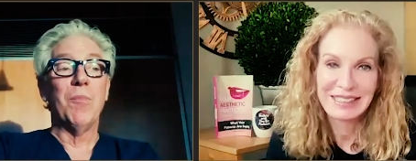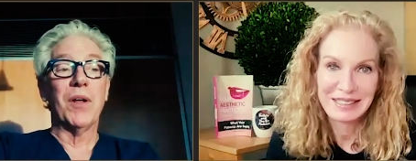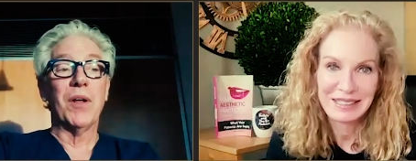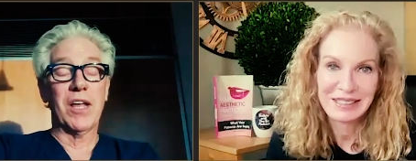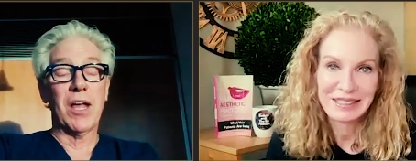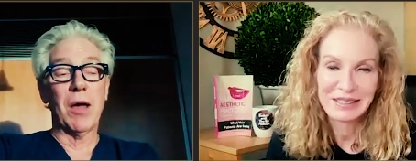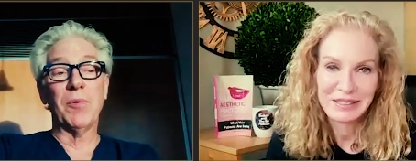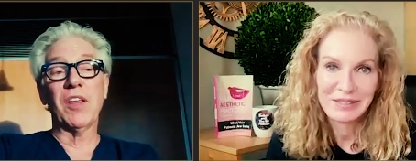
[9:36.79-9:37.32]
Speaker 1: But
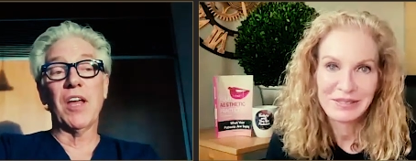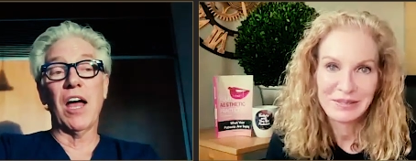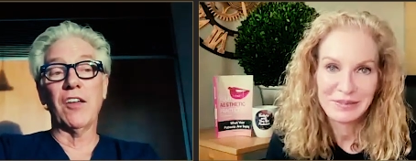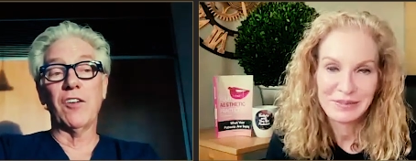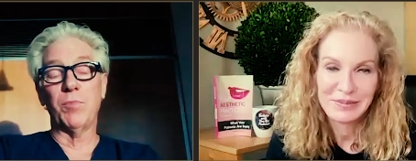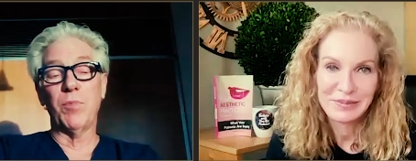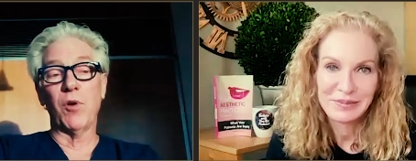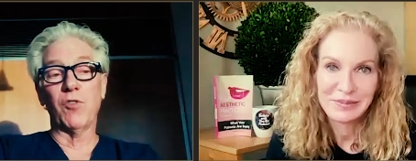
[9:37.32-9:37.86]
a couple of the
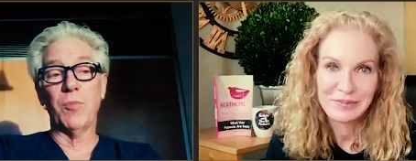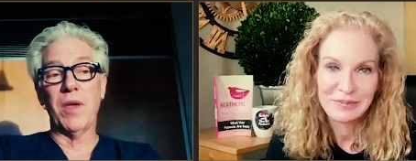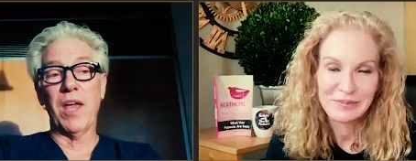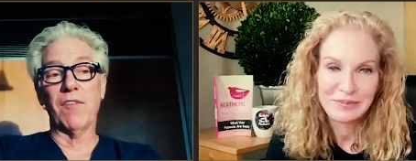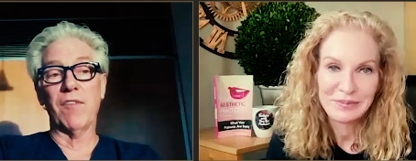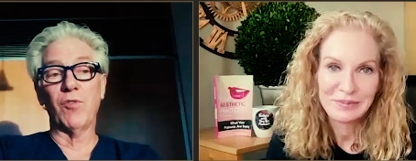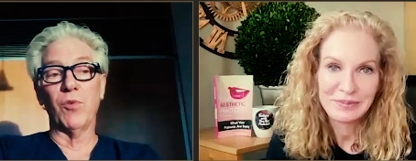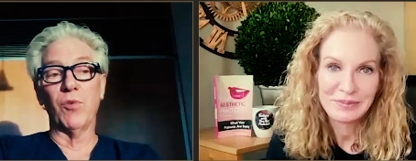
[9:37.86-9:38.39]
guys spoke to me
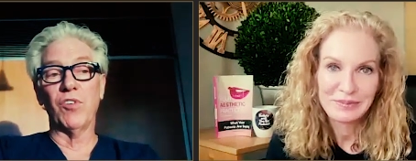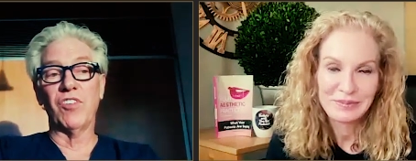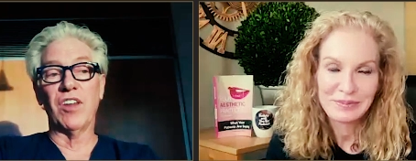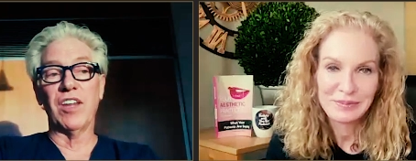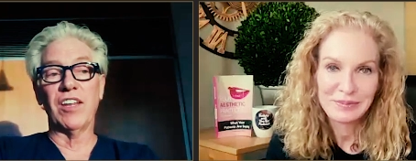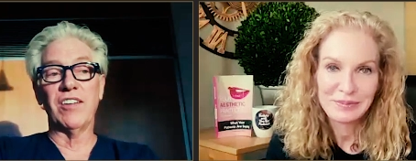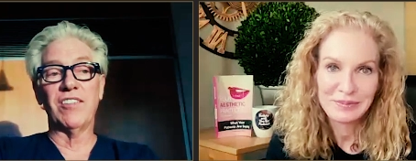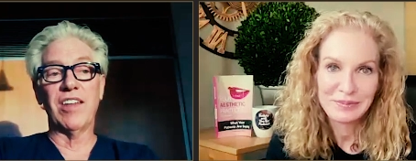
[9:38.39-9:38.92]
afterwards
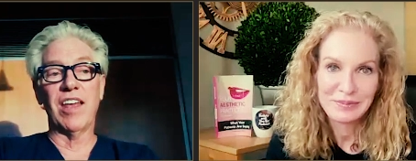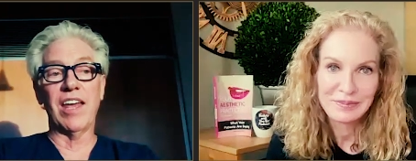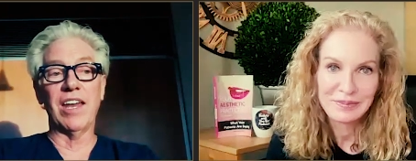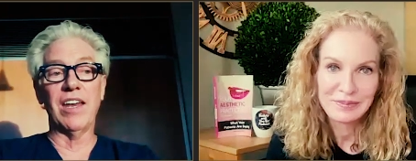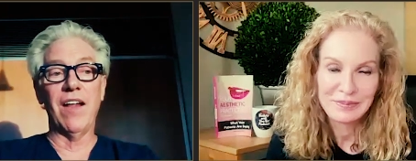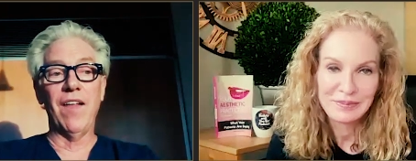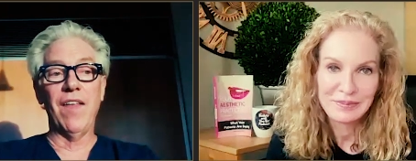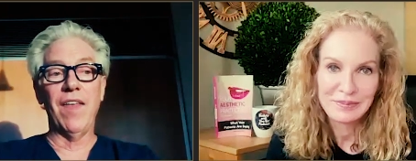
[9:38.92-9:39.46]
and they
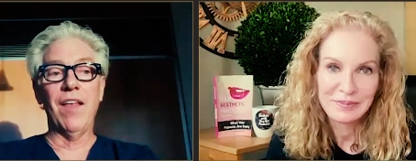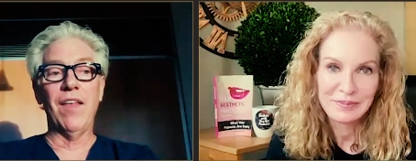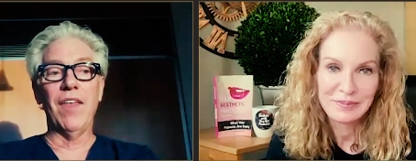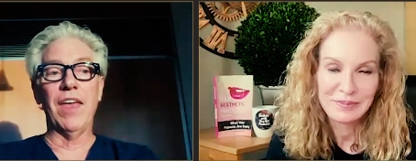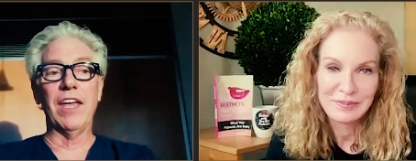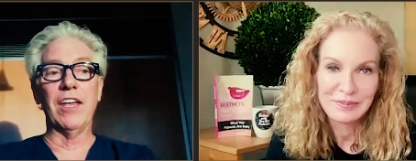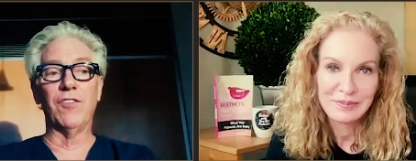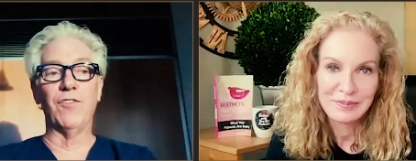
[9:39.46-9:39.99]
said,
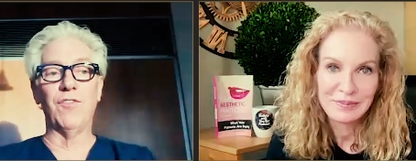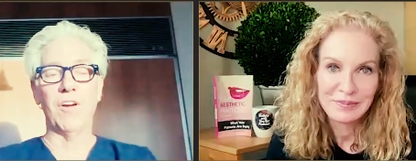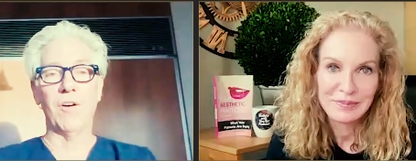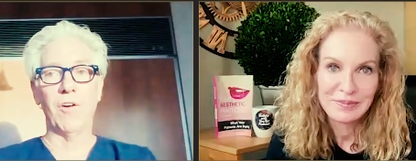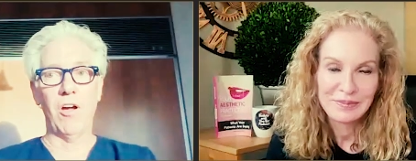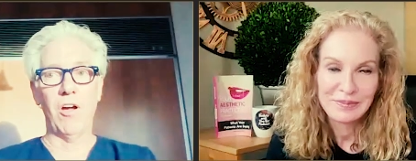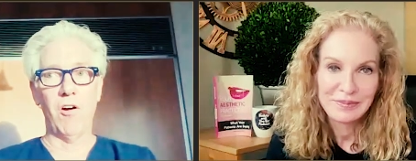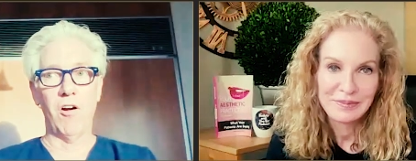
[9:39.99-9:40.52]
it's
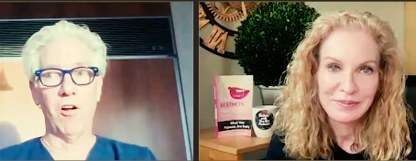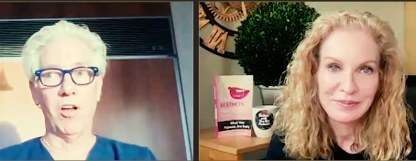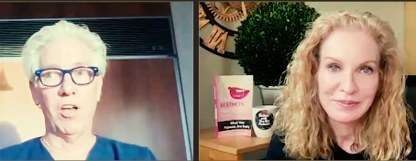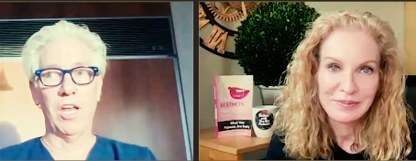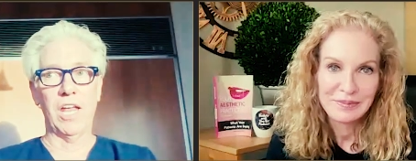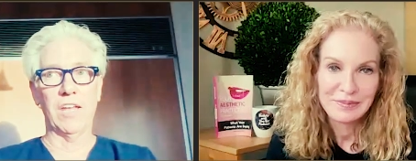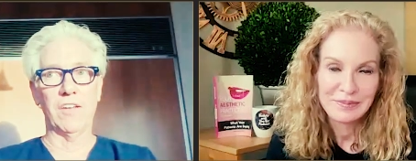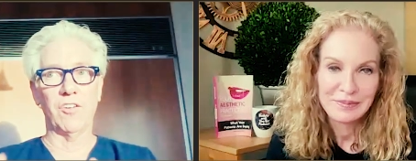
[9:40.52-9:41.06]
very
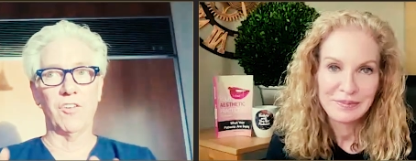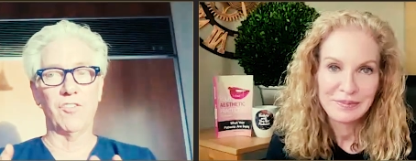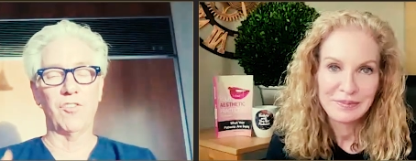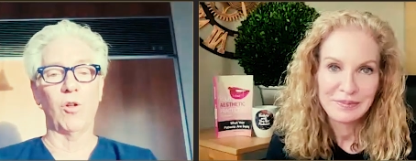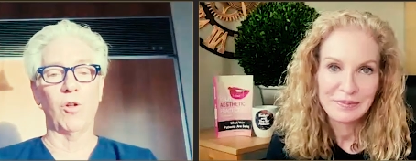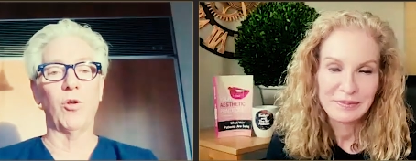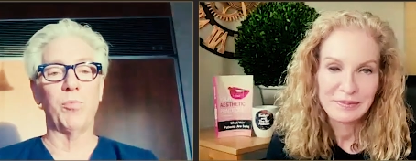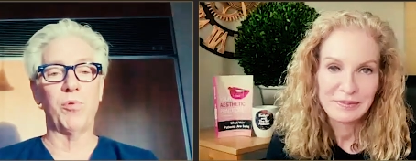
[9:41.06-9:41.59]
hard as a
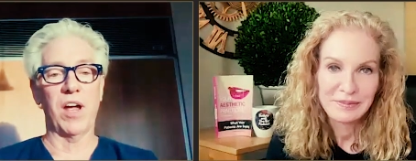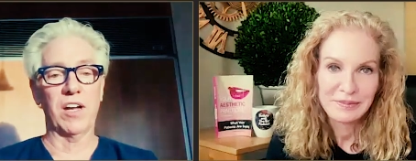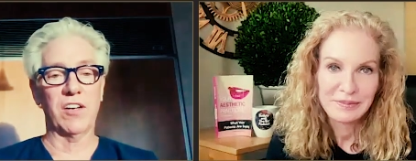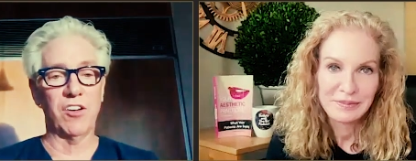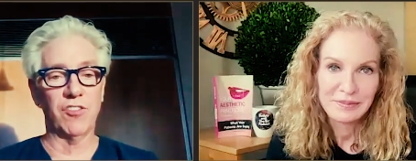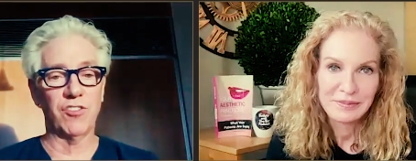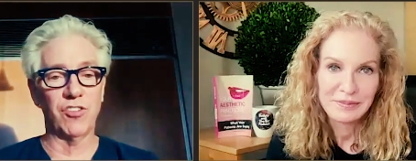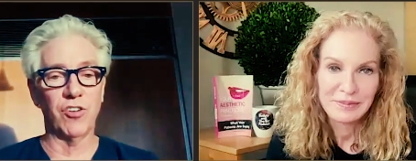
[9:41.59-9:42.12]
solo
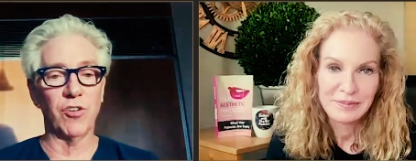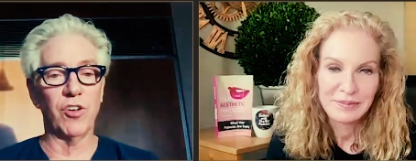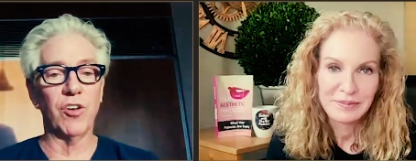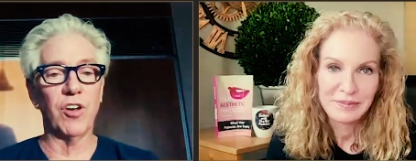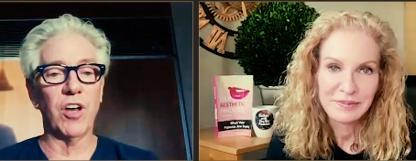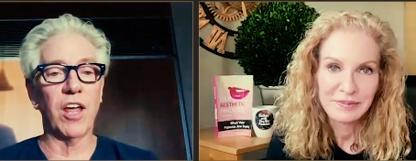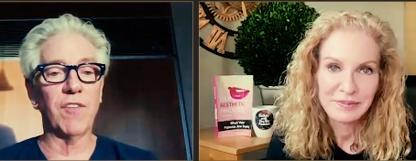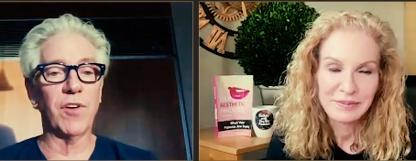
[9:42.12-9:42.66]
practitioner.
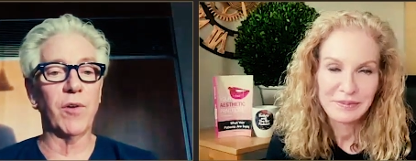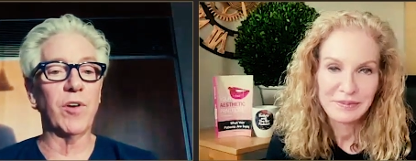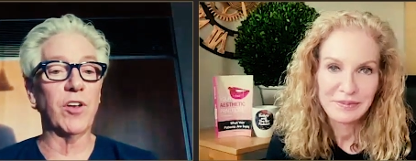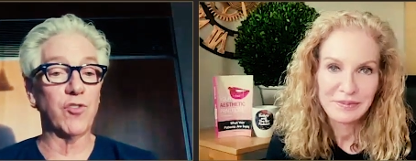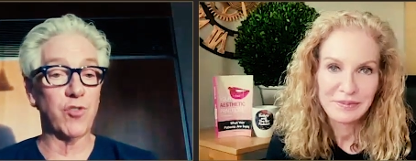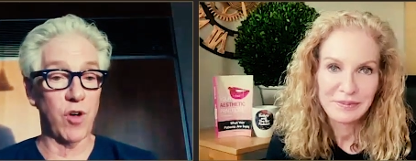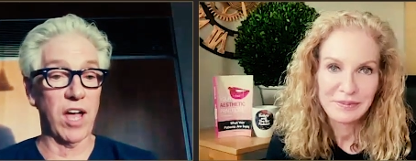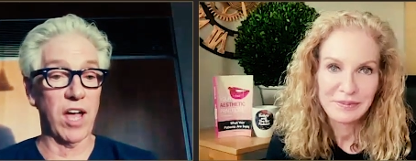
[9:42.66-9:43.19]
You're not very
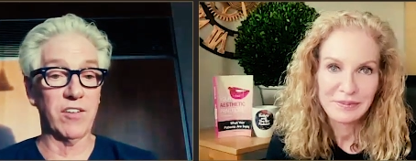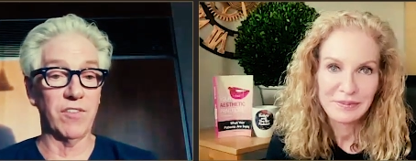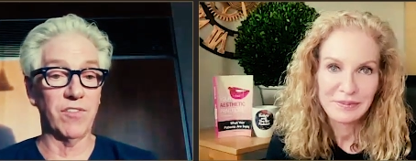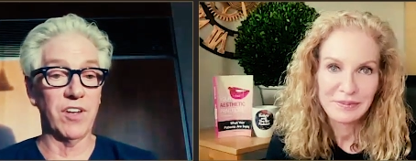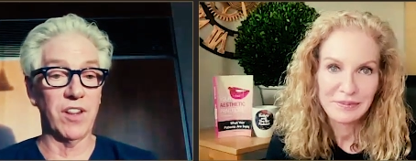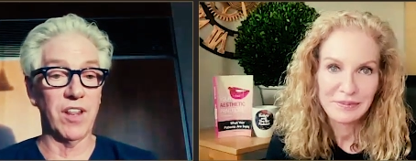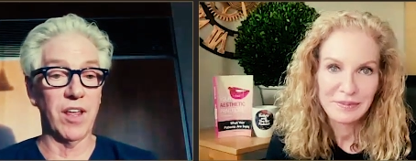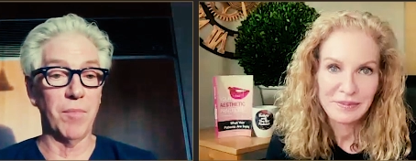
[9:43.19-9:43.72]

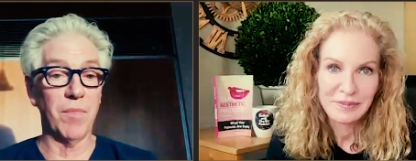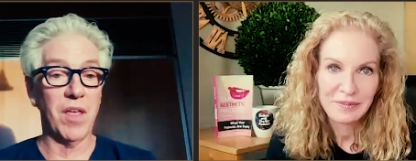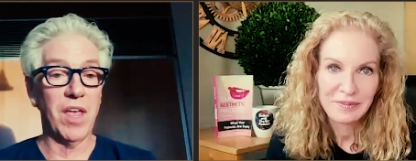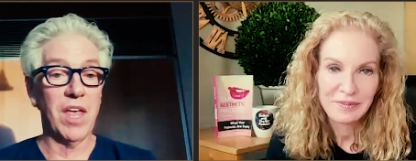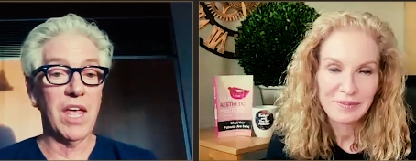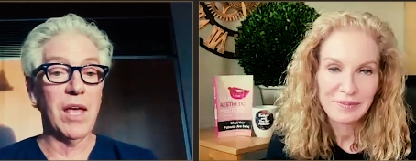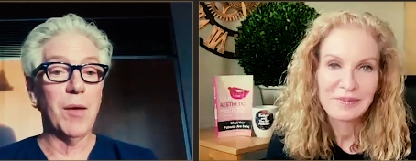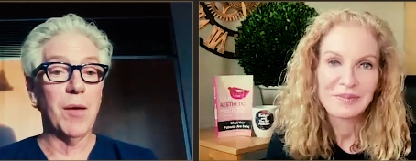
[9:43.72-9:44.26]
attractive to them
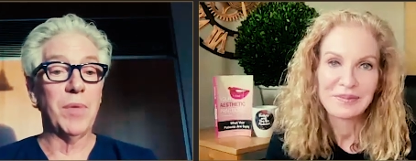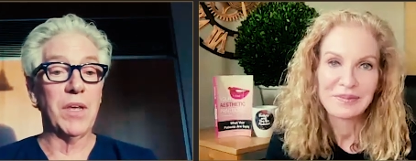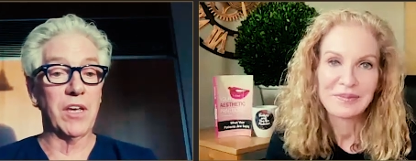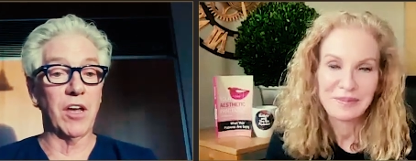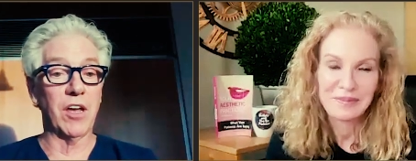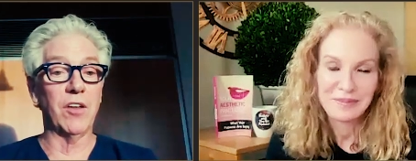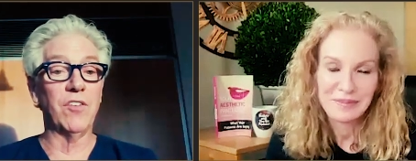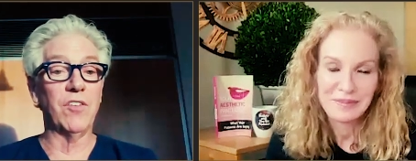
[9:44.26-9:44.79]

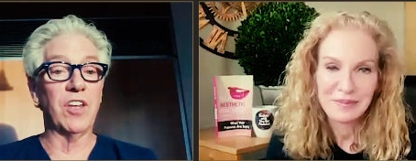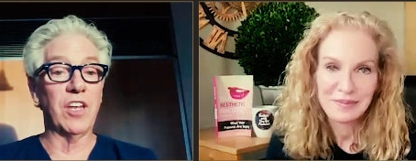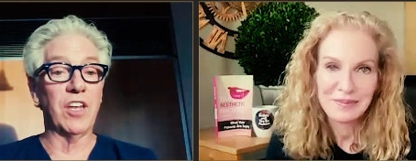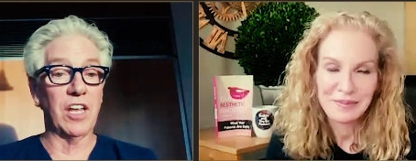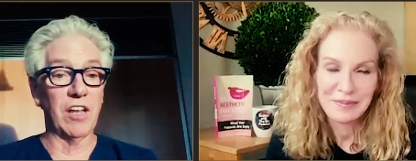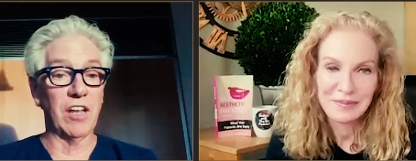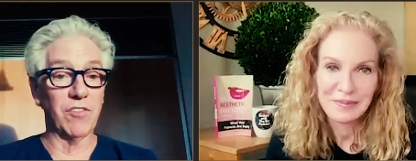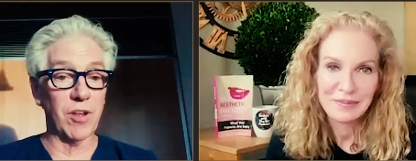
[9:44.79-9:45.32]
because
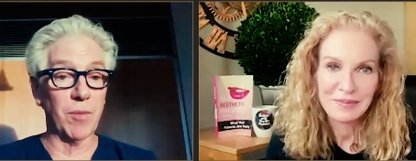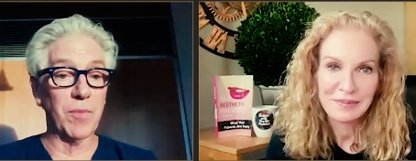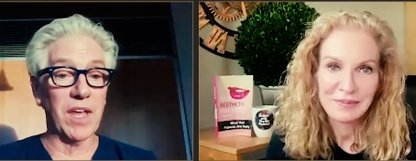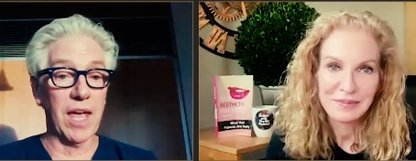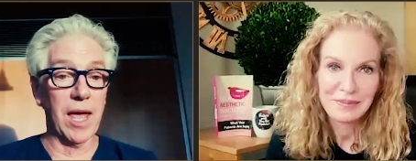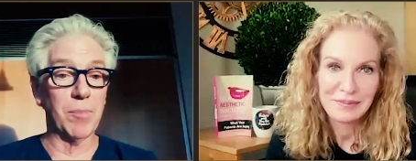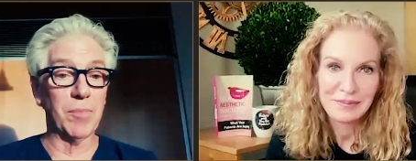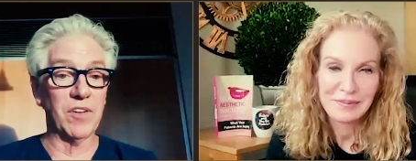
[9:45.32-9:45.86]
if
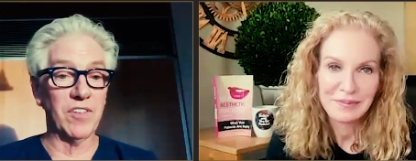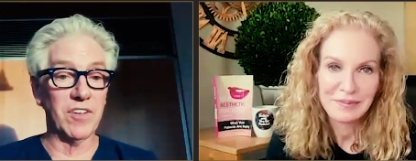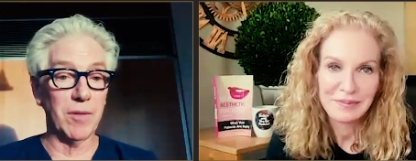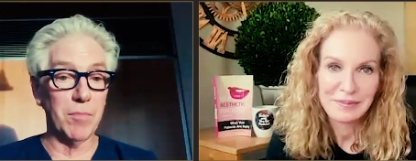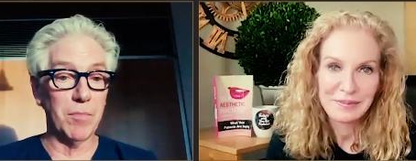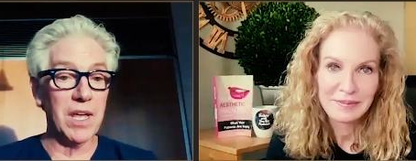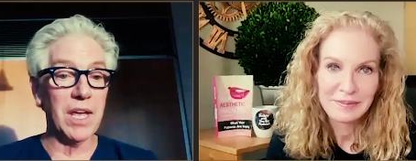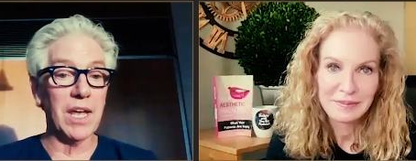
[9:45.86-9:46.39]
something happens
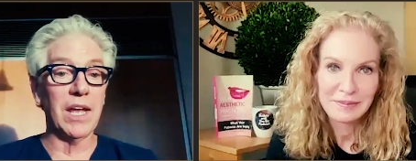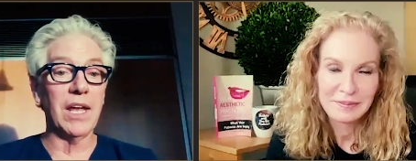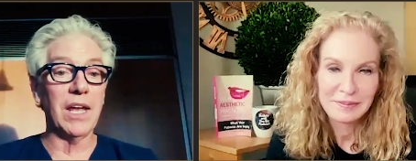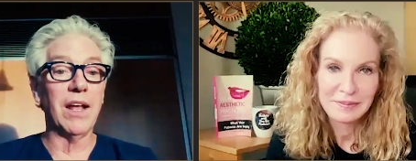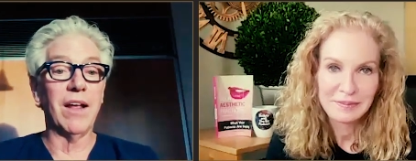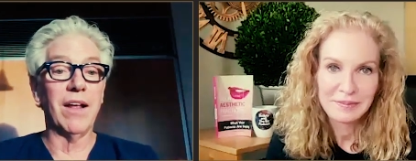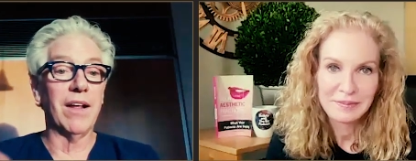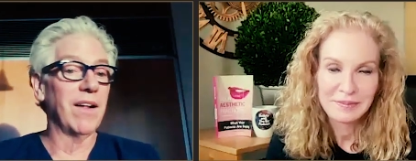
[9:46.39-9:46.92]
to
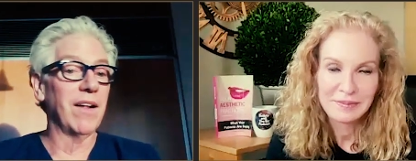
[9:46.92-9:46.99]
me,